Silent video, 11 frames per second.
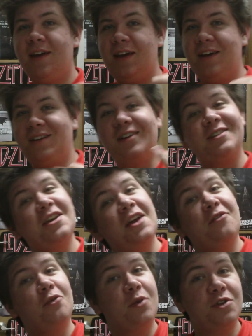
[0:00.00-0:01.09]
and it's kind
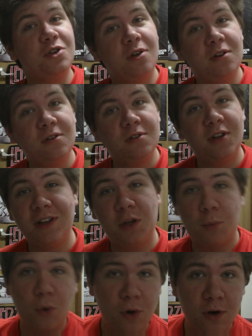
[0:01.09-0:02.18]
of original, a
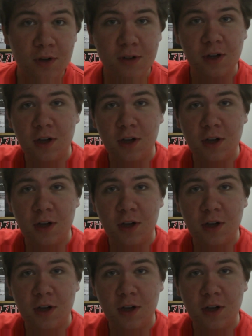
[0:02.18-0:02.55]
little more.